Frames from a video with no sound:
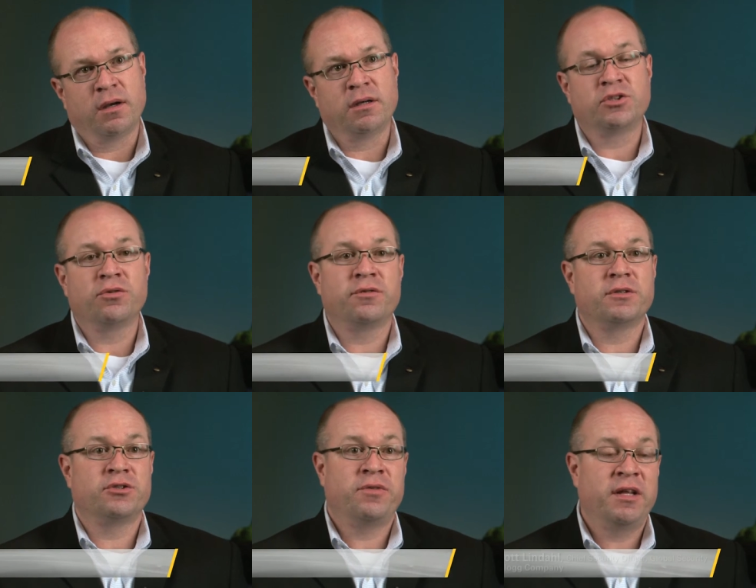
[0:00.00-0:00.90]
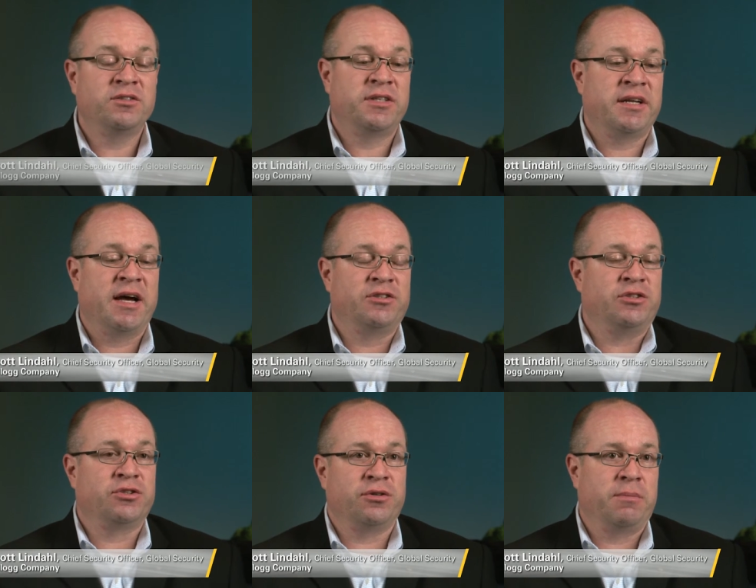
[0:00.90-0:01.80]
Surveillance
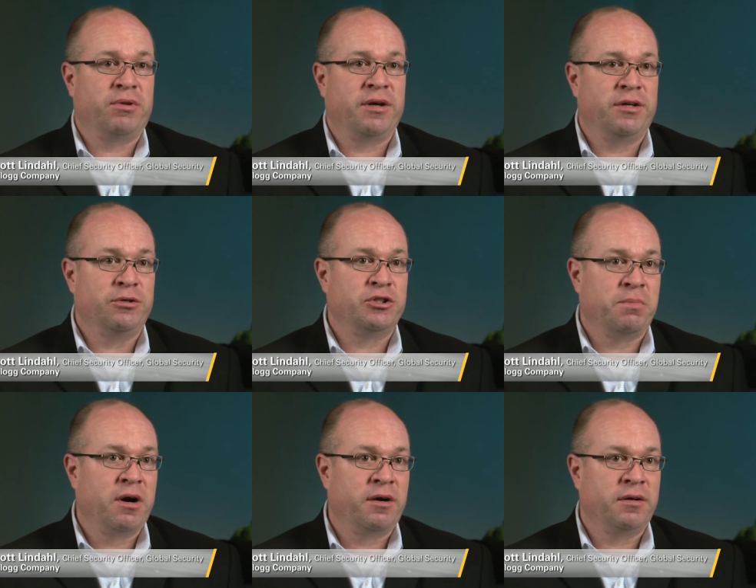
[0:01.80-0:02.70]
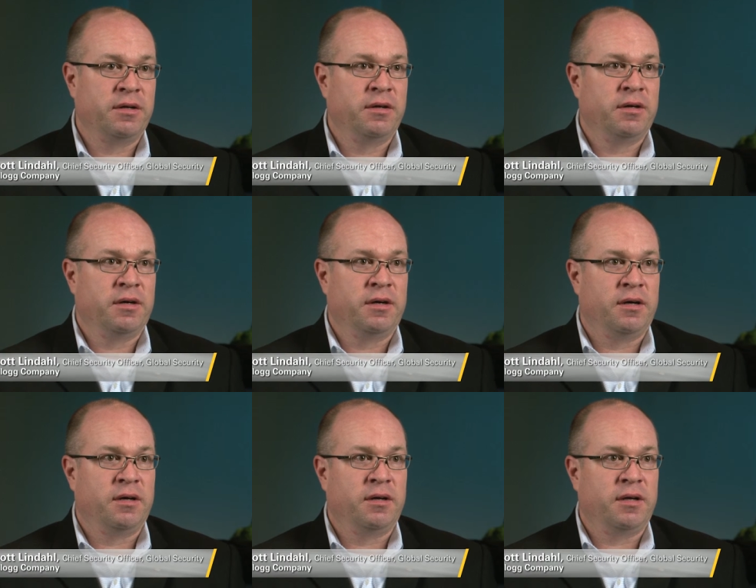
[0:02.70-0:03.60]
technologies certainly play a huge part
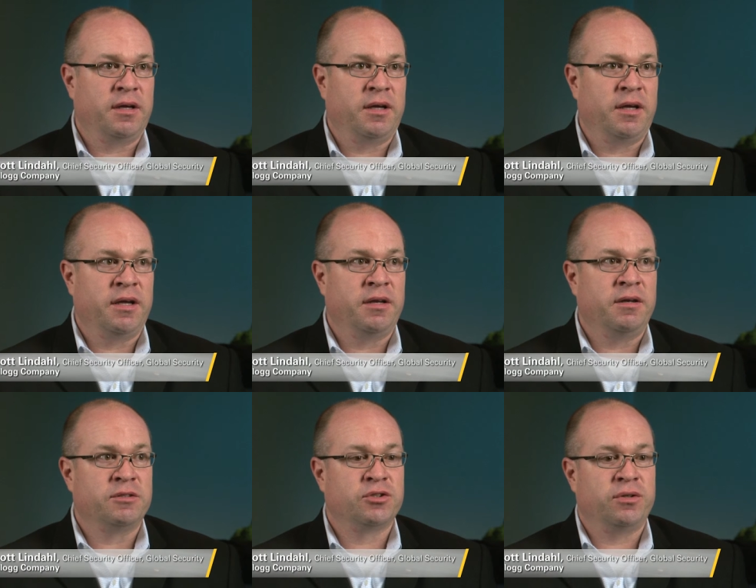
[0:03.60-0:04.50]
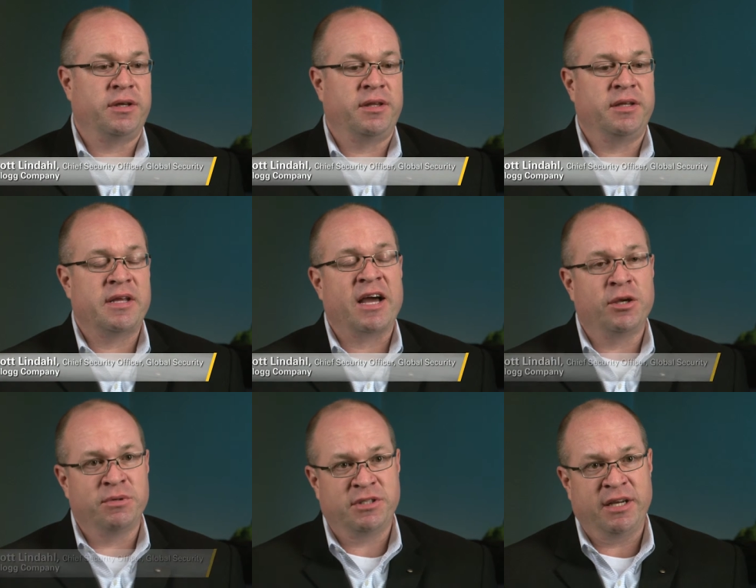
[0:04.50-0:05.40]
in certainly the
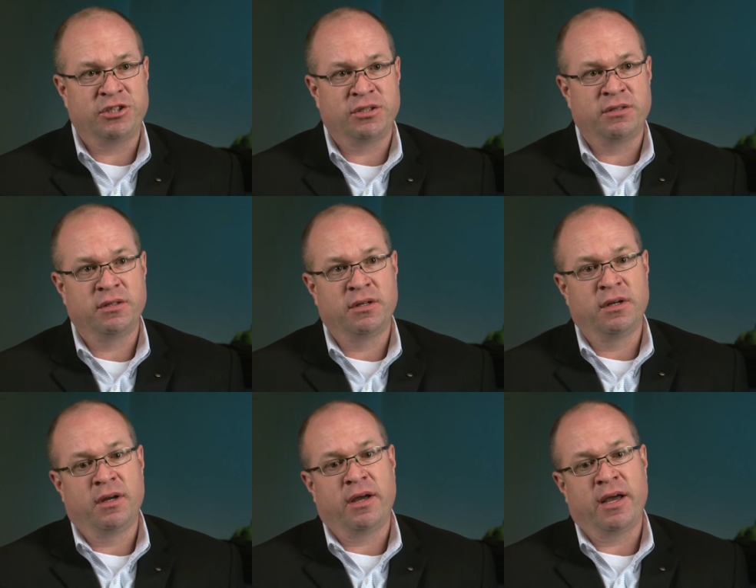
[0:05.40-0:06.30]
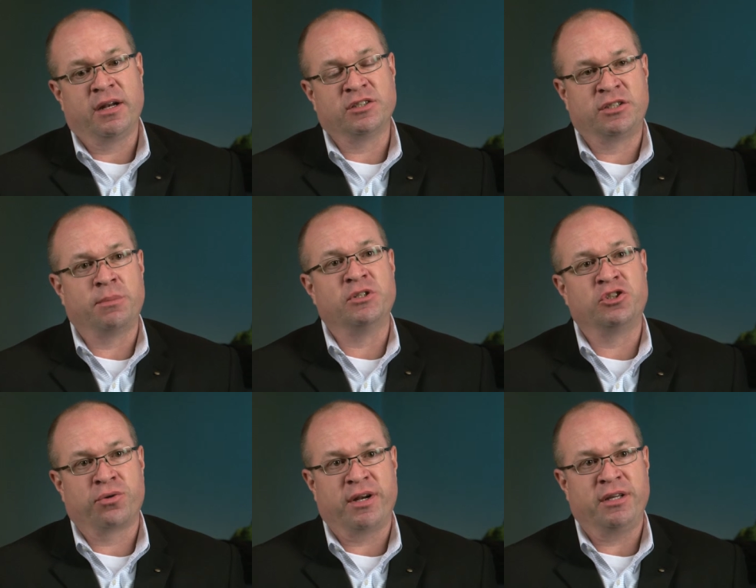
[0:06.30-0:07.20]
documentation and us
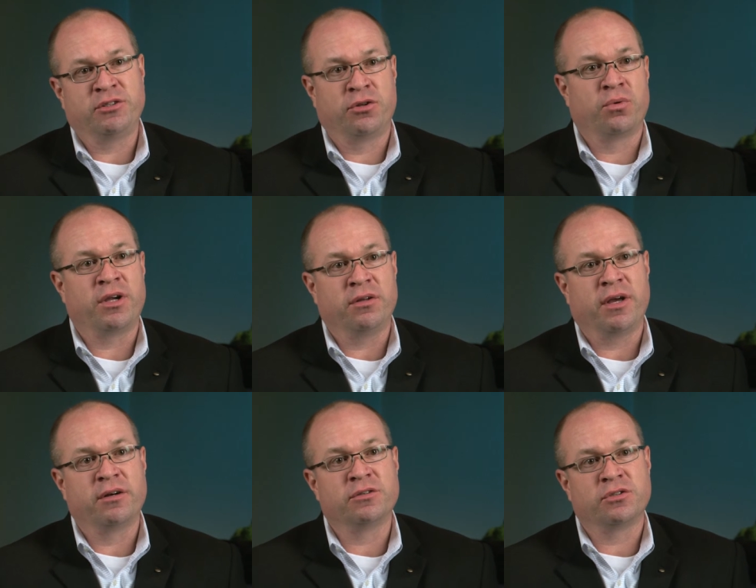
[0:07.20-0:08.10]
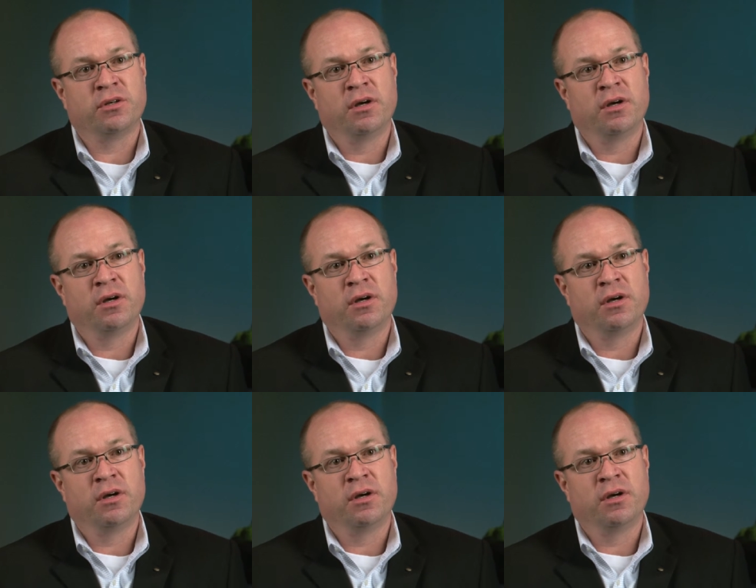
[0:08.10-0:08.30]
demonstrating to the regulators